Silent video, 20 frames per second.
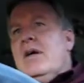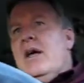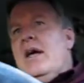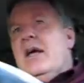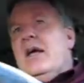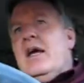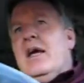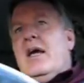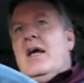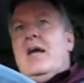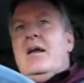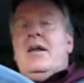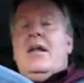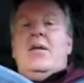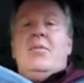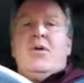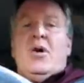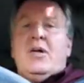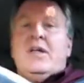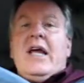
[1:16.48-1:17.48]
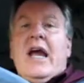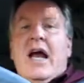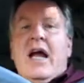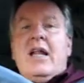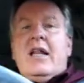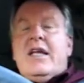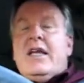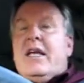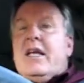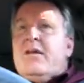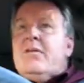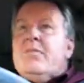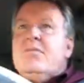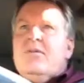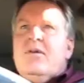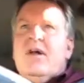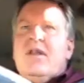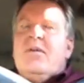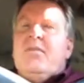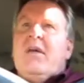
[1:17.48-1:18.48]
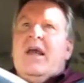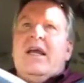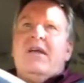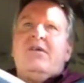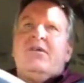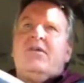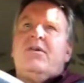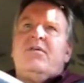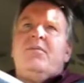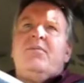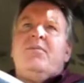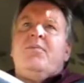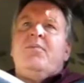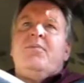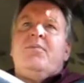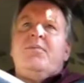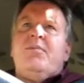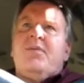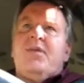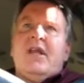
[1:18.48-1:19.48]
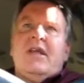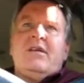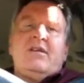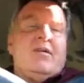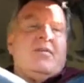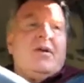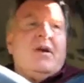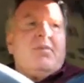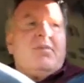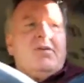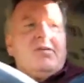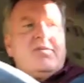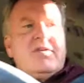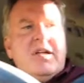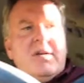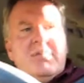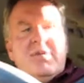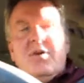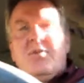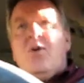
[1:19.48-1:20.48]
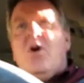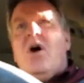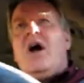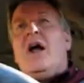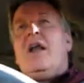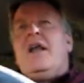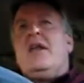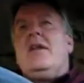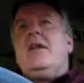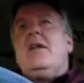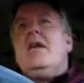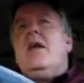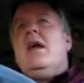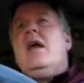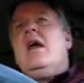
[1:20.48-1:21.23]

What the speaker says: and immortality, one of the major things that people seem to want.